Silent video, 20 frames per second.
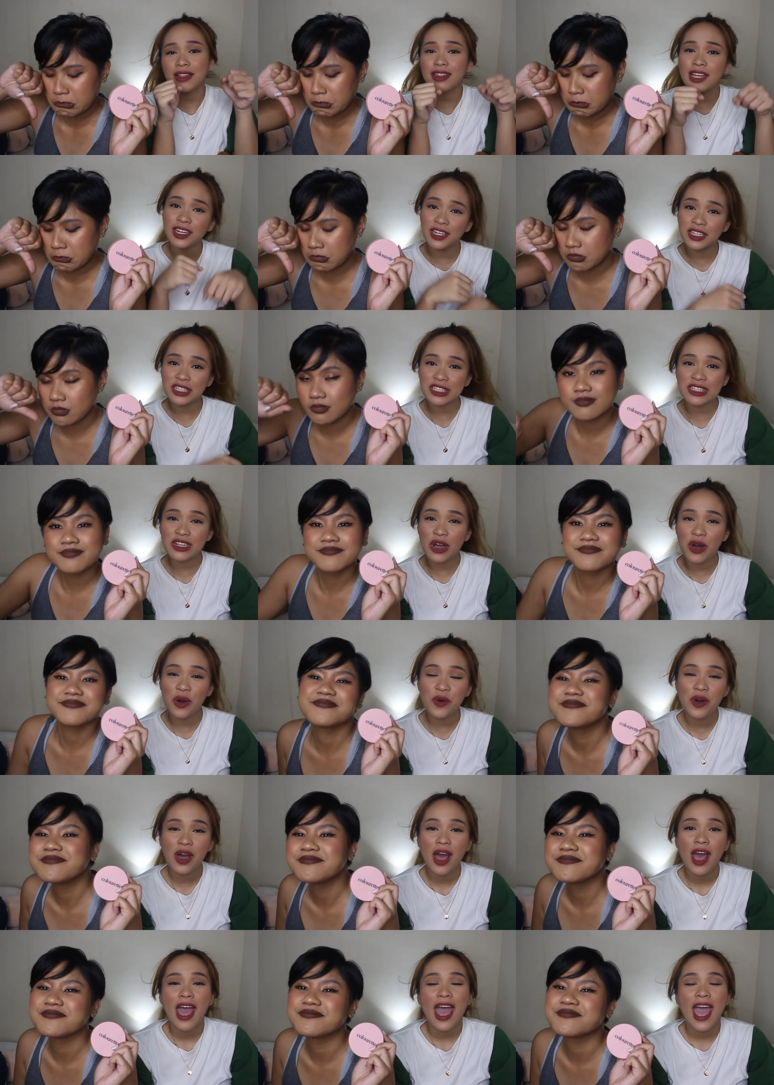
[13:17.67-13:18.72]
Speaker 1: Let us
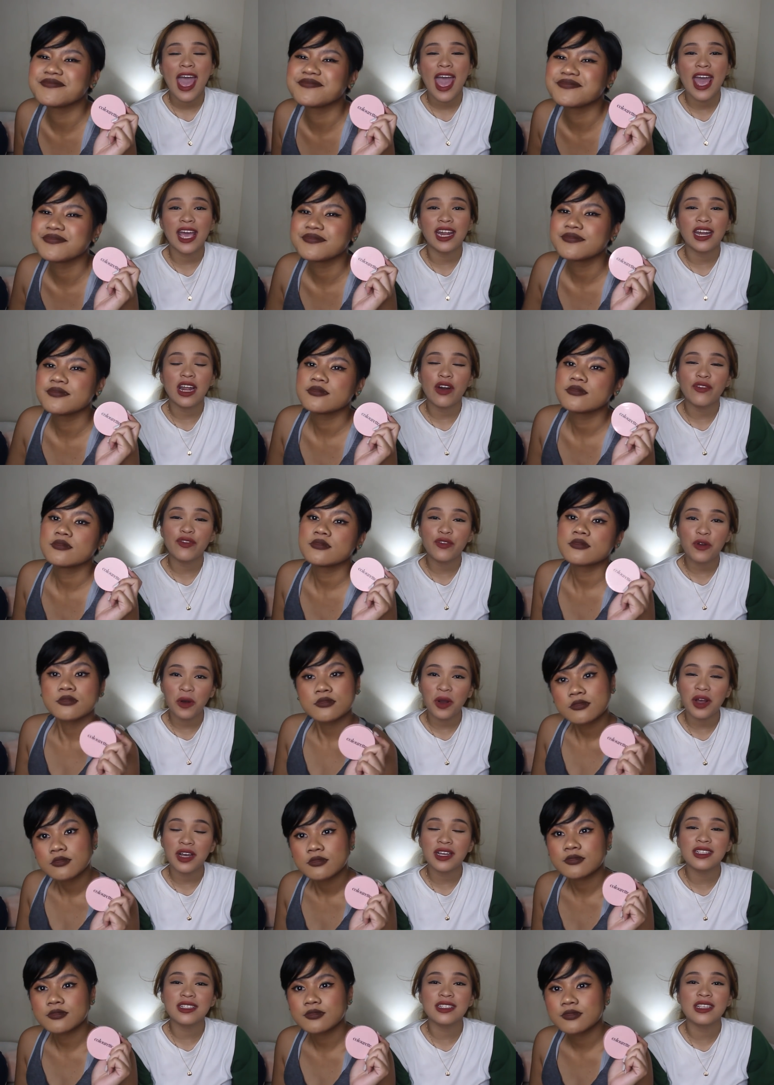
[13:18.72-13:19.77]
know, and of
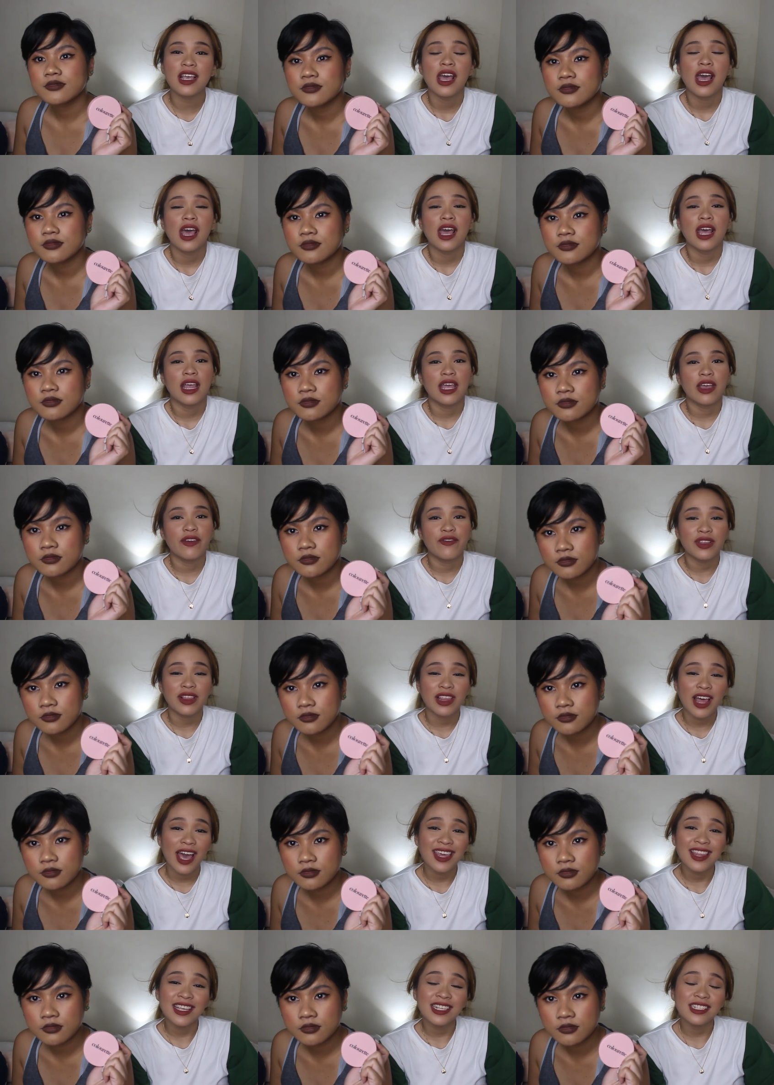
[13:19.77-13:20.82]
course, if you
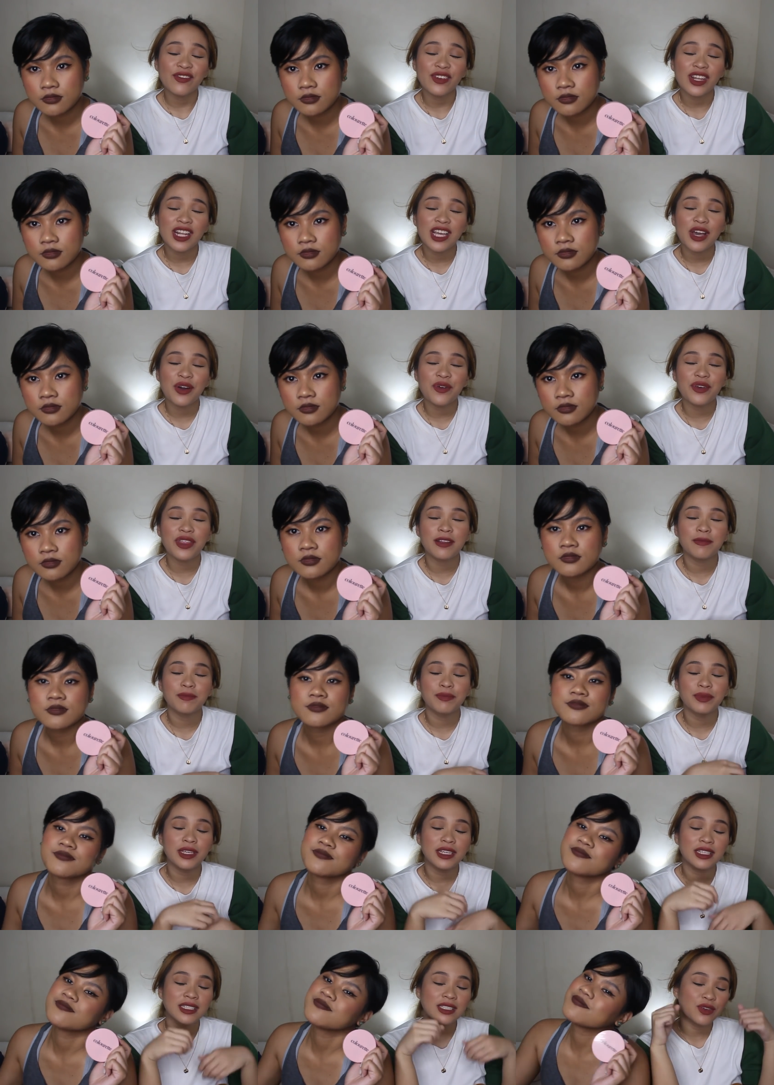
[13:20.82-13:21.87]
like this video, then
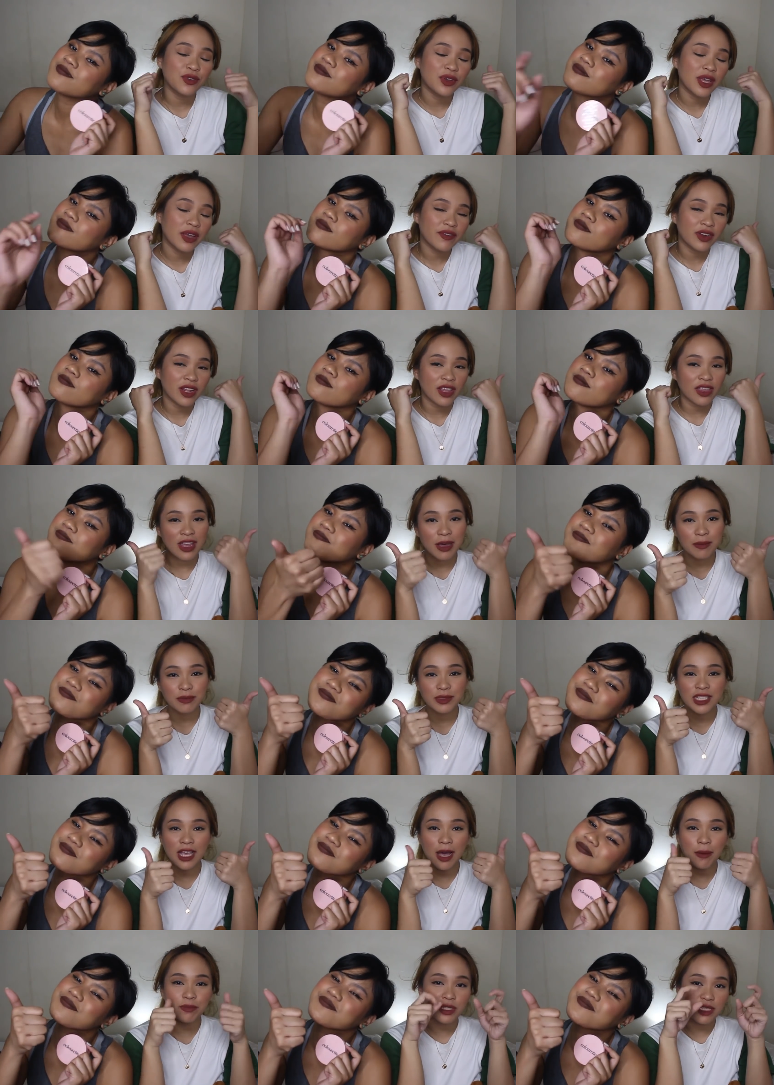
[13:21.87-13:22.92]
please do give it a
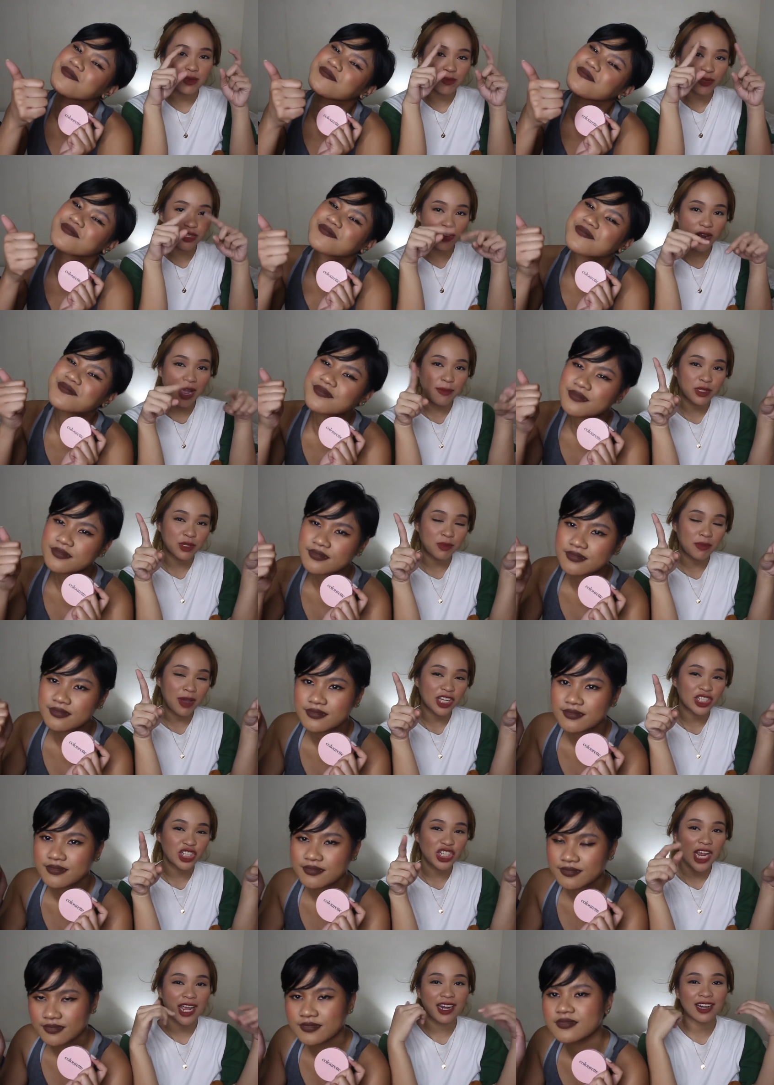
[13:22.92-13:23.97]
thumbs up, subscribe to
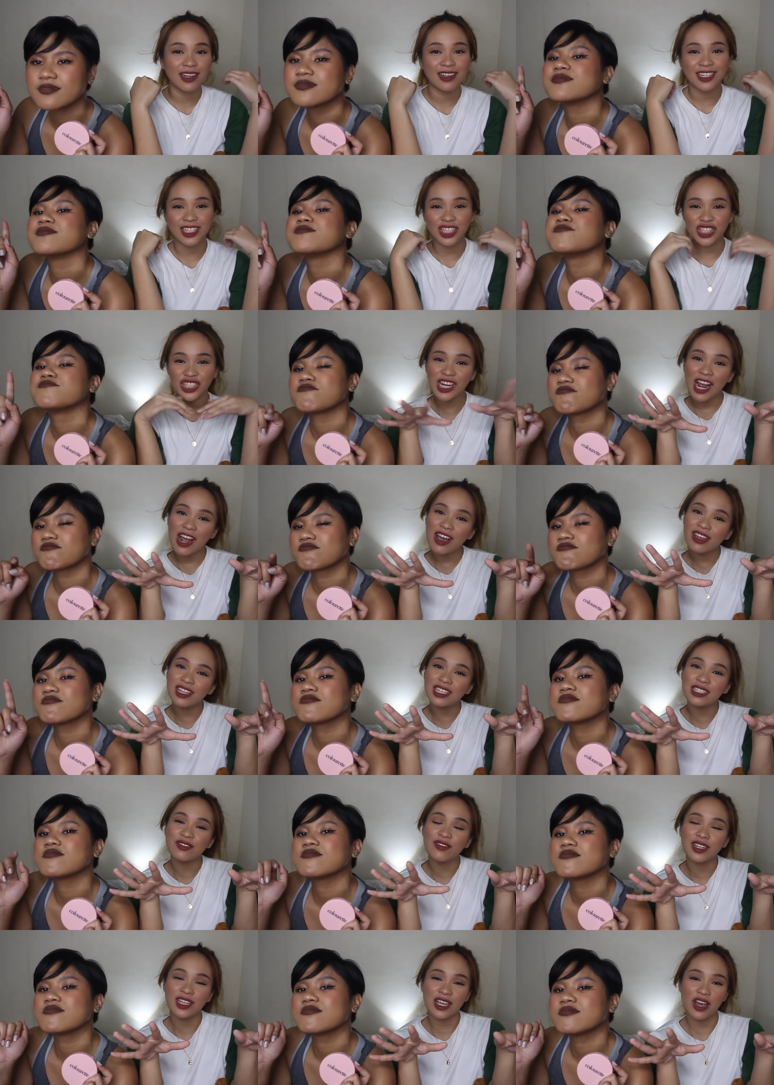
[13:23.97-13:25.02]
my channel, and share
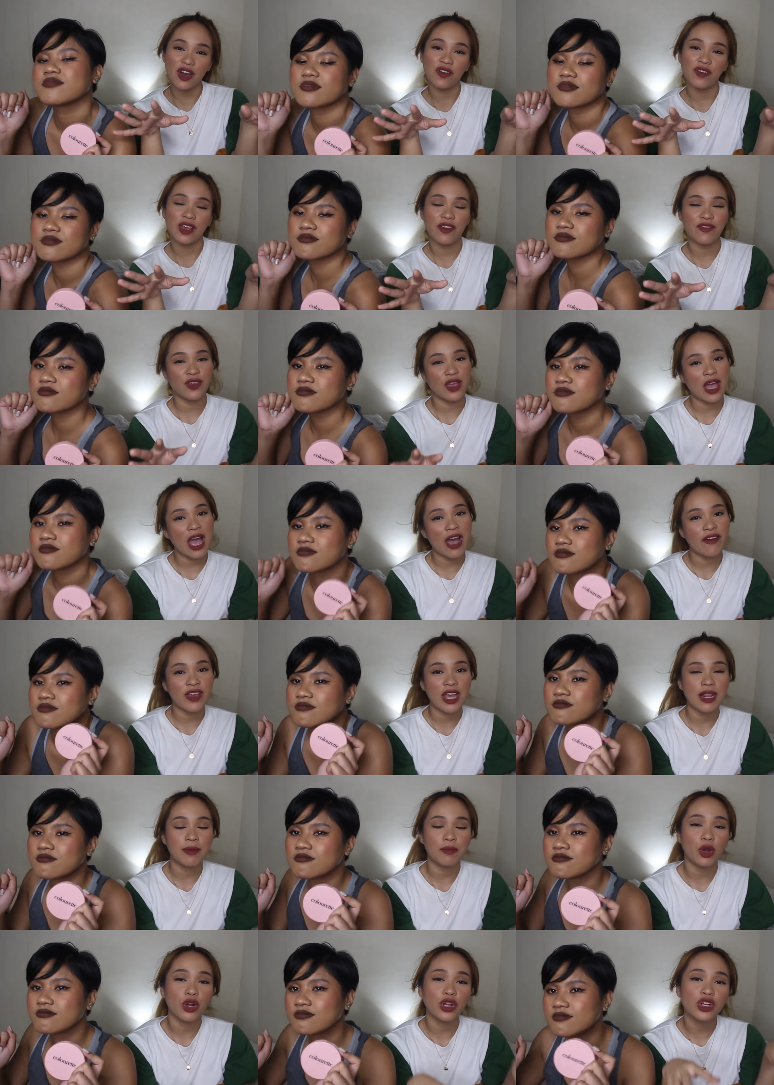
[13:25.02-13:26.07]
this video if you have
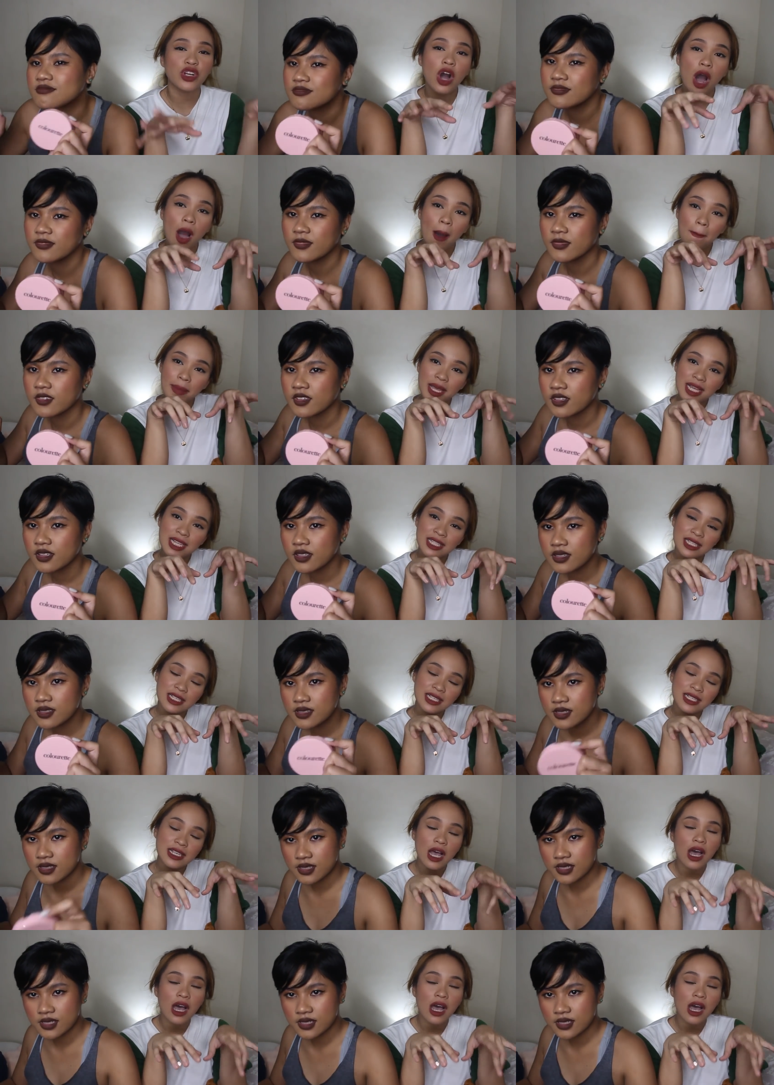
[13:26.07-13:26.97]
any more comments